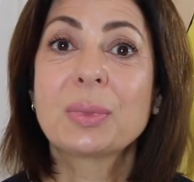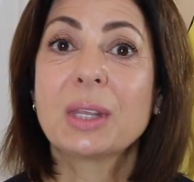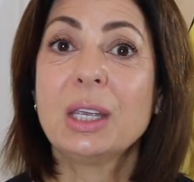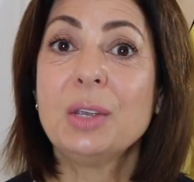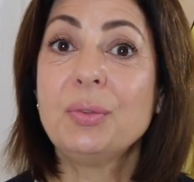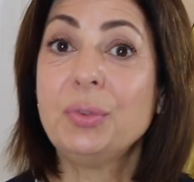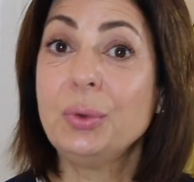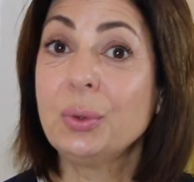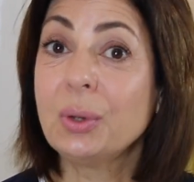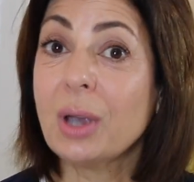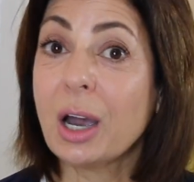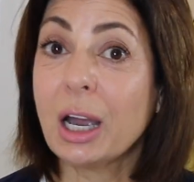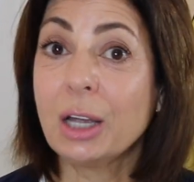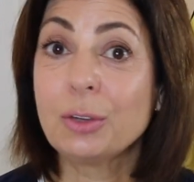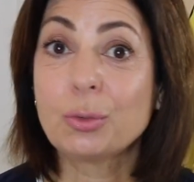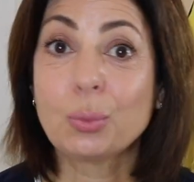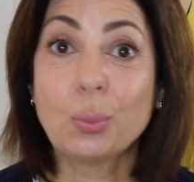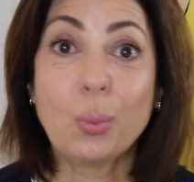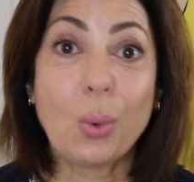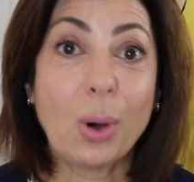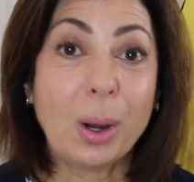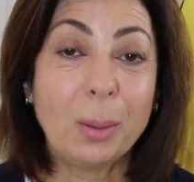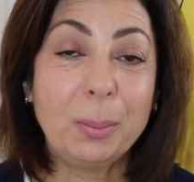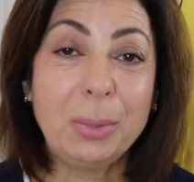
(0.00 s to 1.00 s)
If you guys
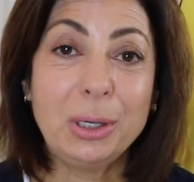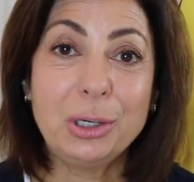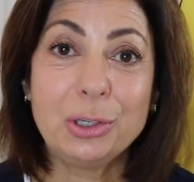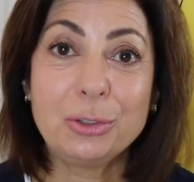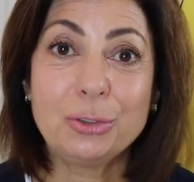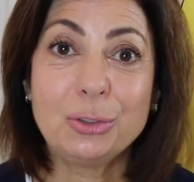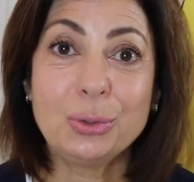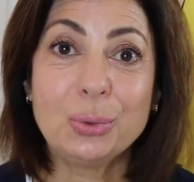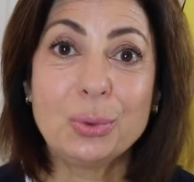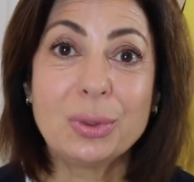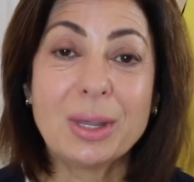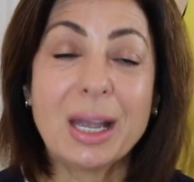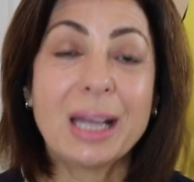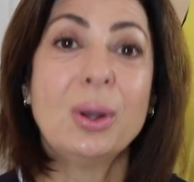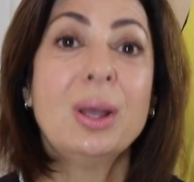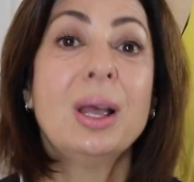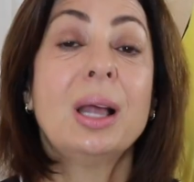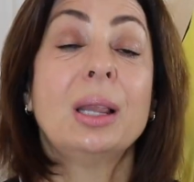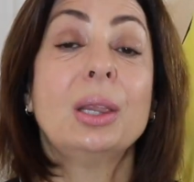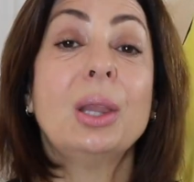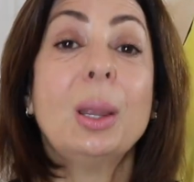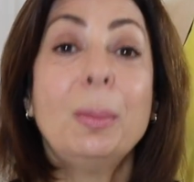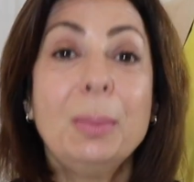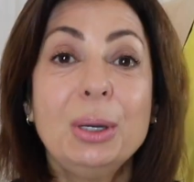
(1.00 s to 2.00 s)
want me to do that,
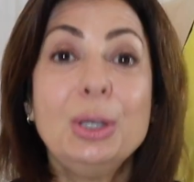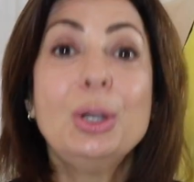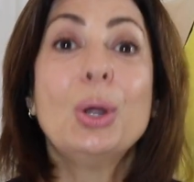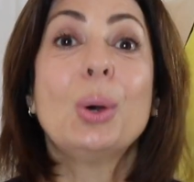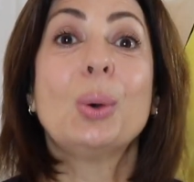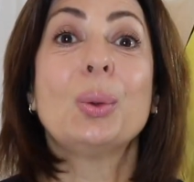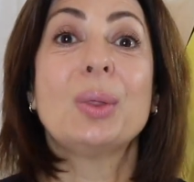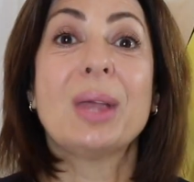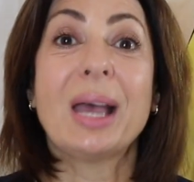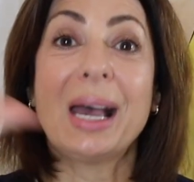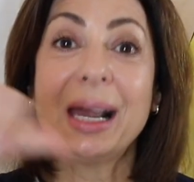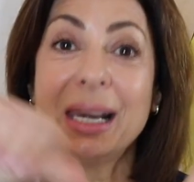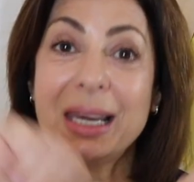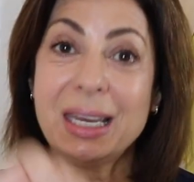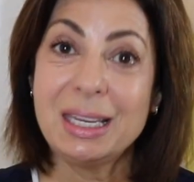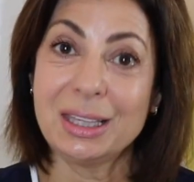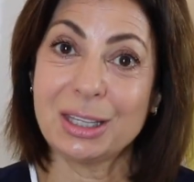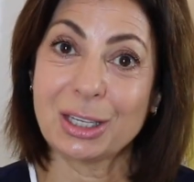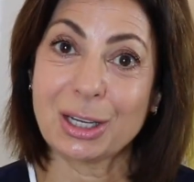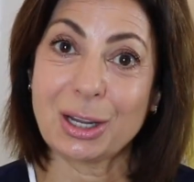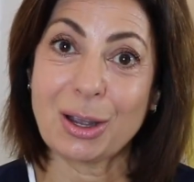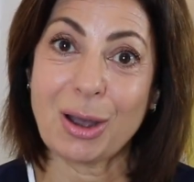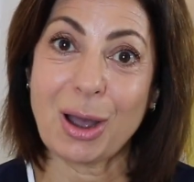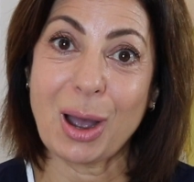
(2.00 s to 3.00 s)
let me know that
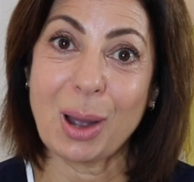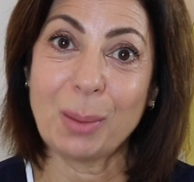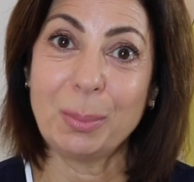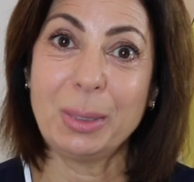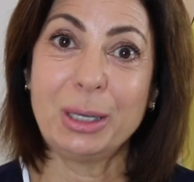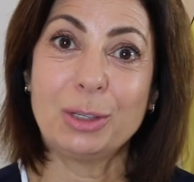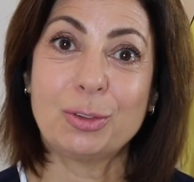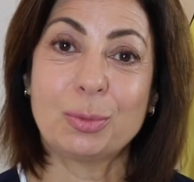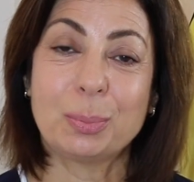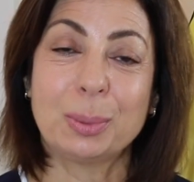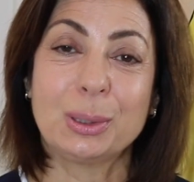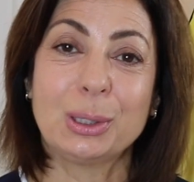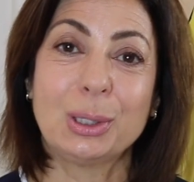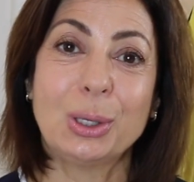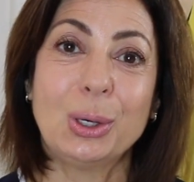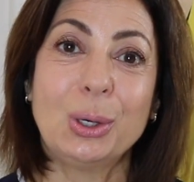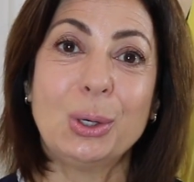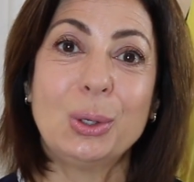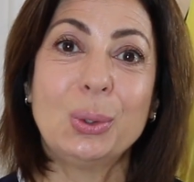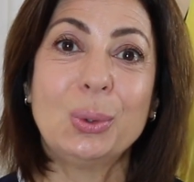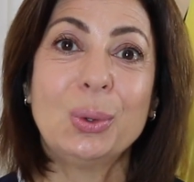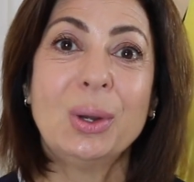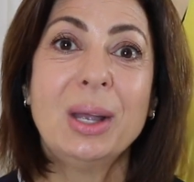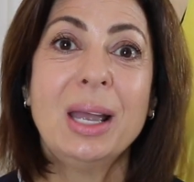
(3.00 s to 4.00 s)
in the comments
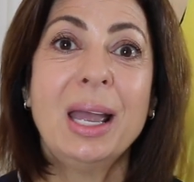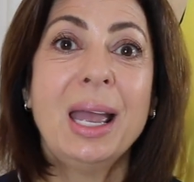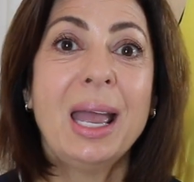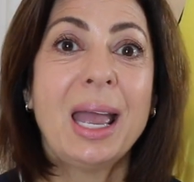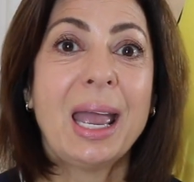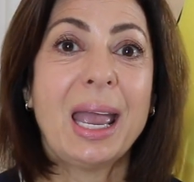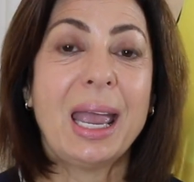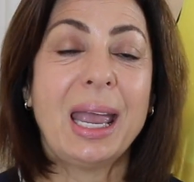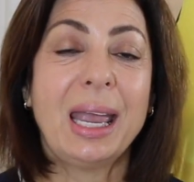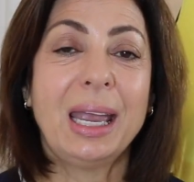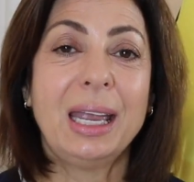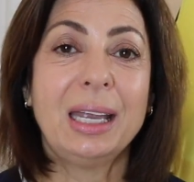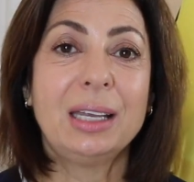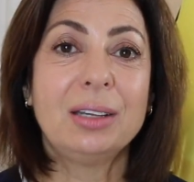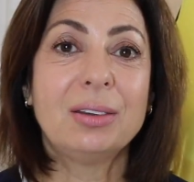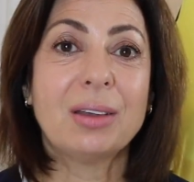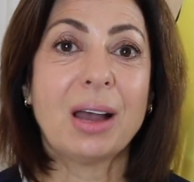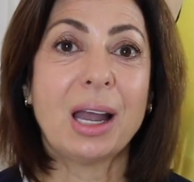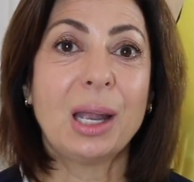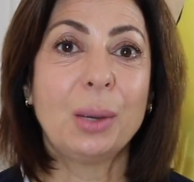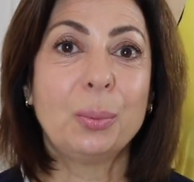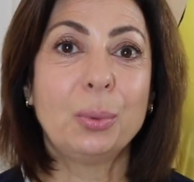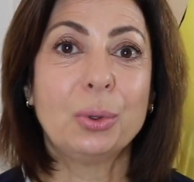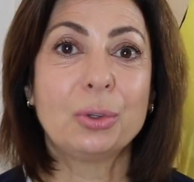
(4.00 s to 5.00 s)
below, and
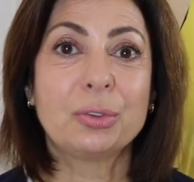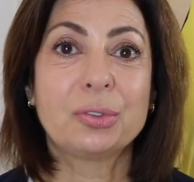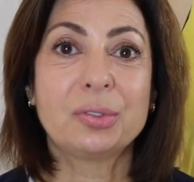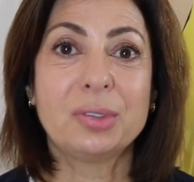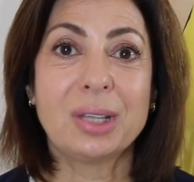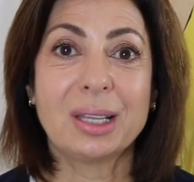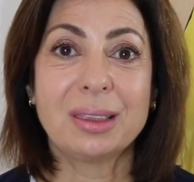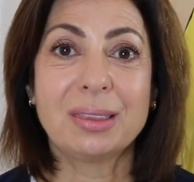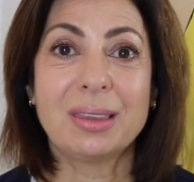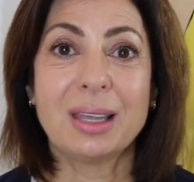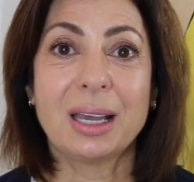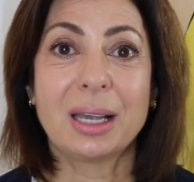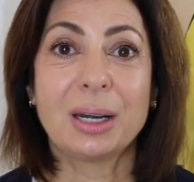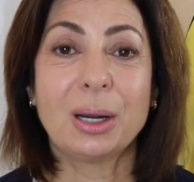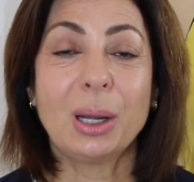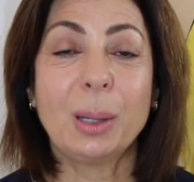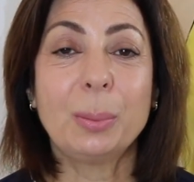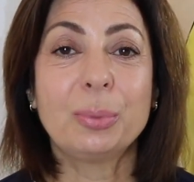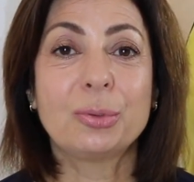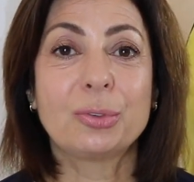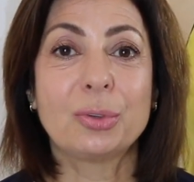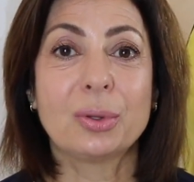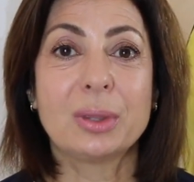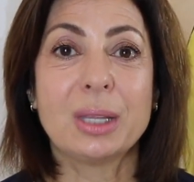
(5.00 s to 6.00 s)
I will set that
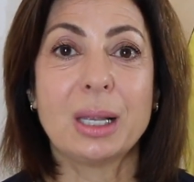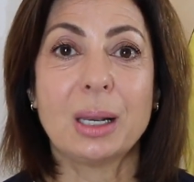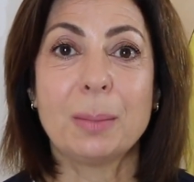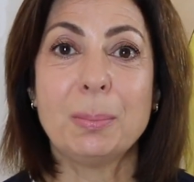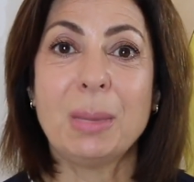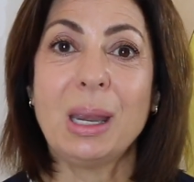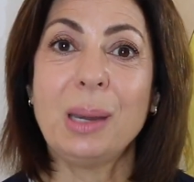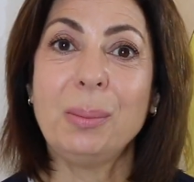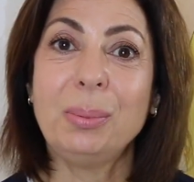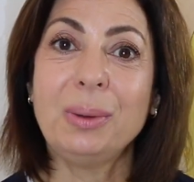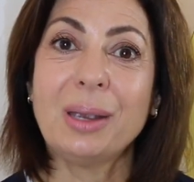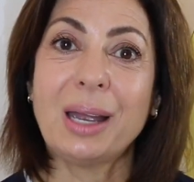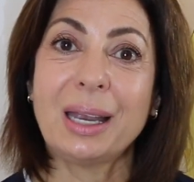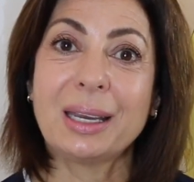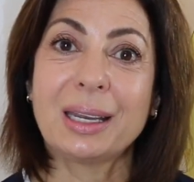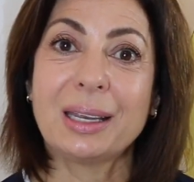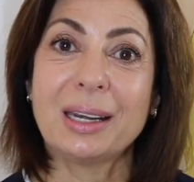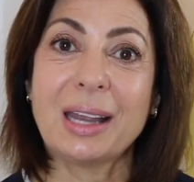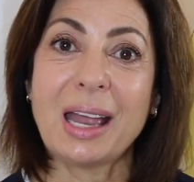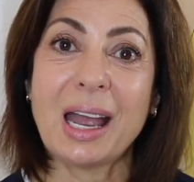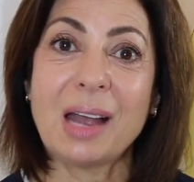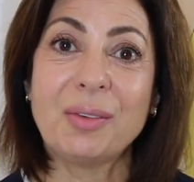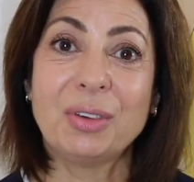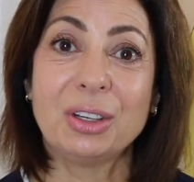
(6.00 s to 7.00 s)
up so that maybe I
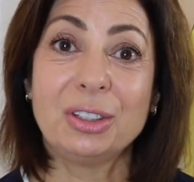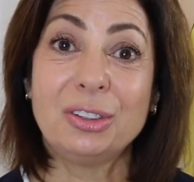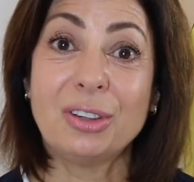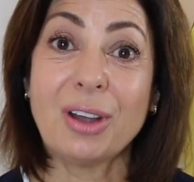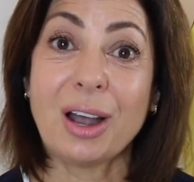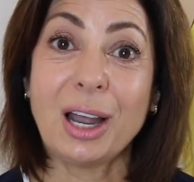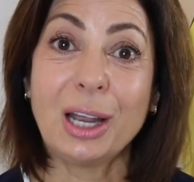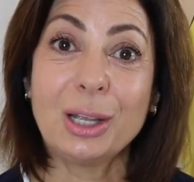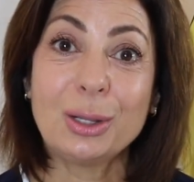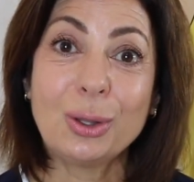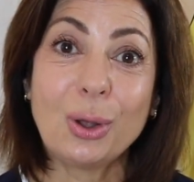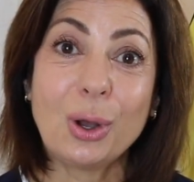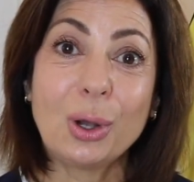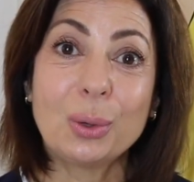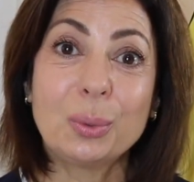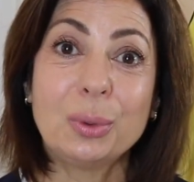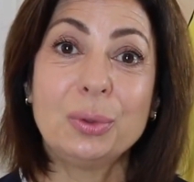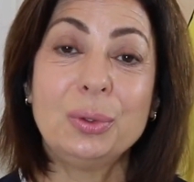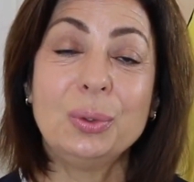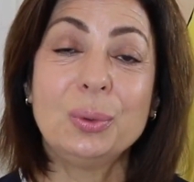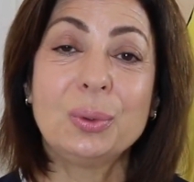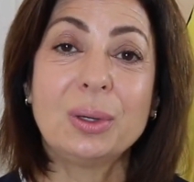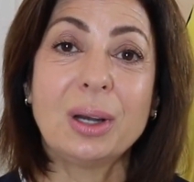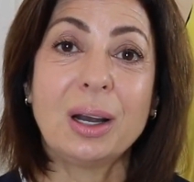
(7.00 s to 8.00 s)
can have a dialogue
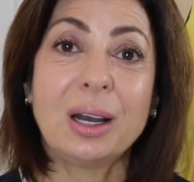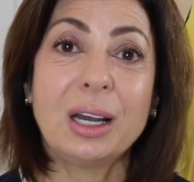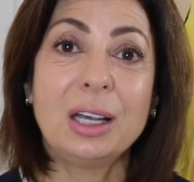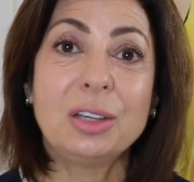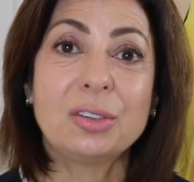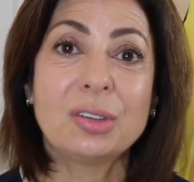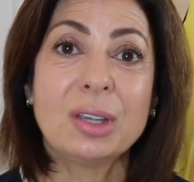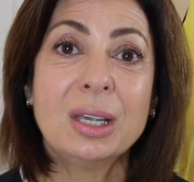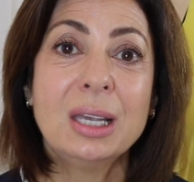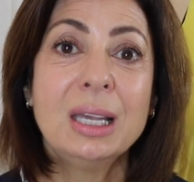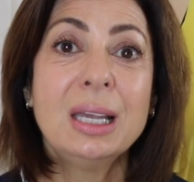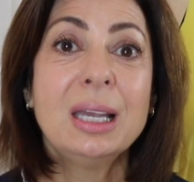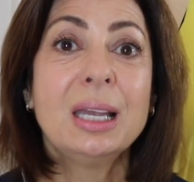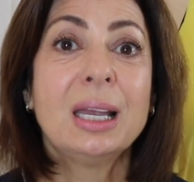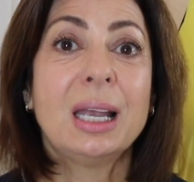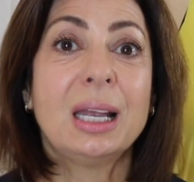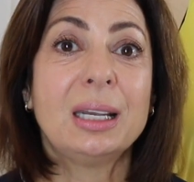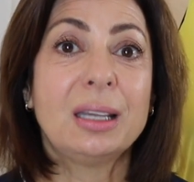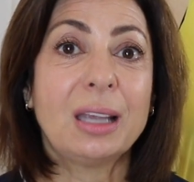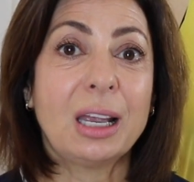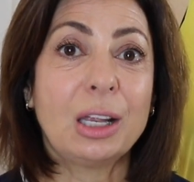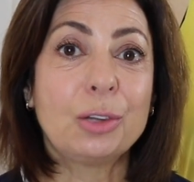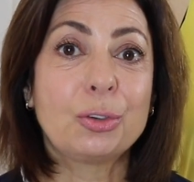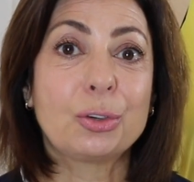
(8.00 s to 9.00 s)
with you guys
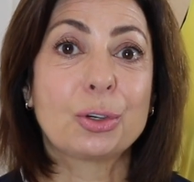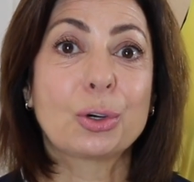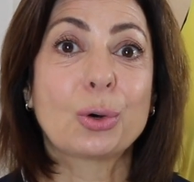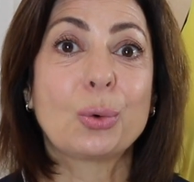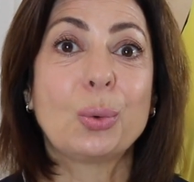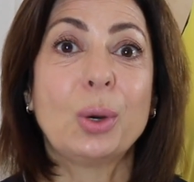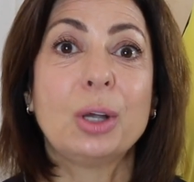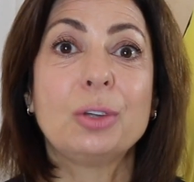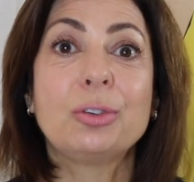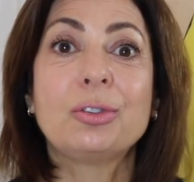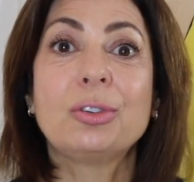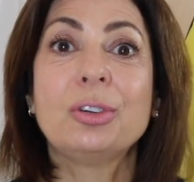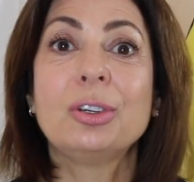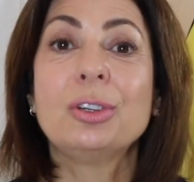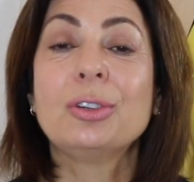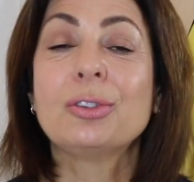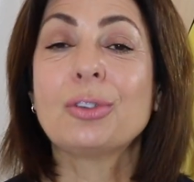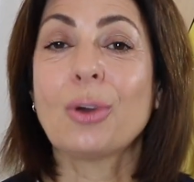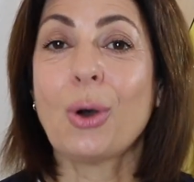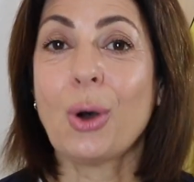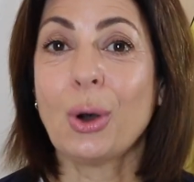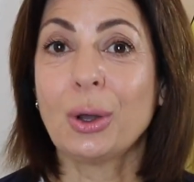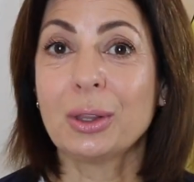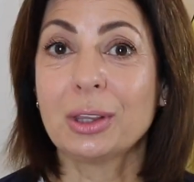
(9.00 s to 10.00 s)
and answer
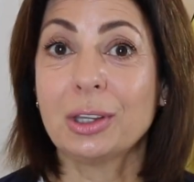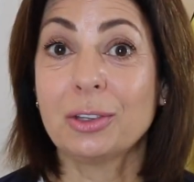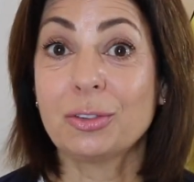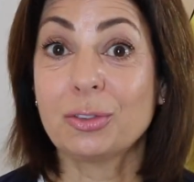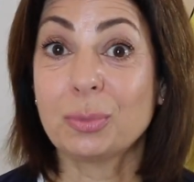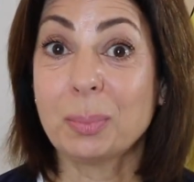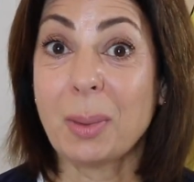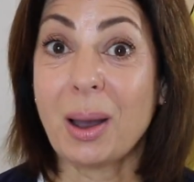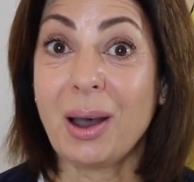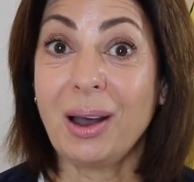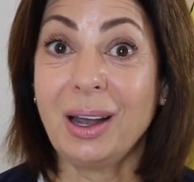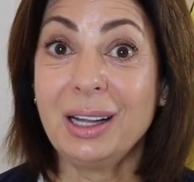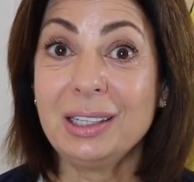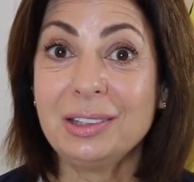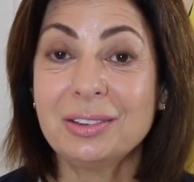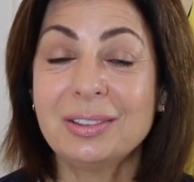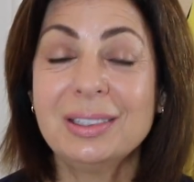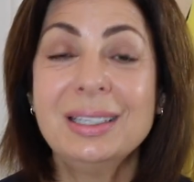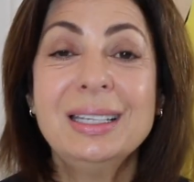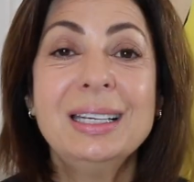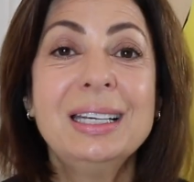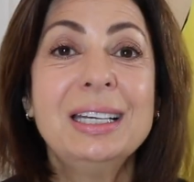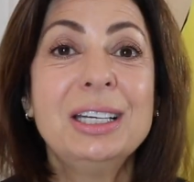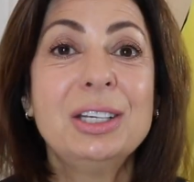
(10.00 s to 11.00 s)
questions on the spot.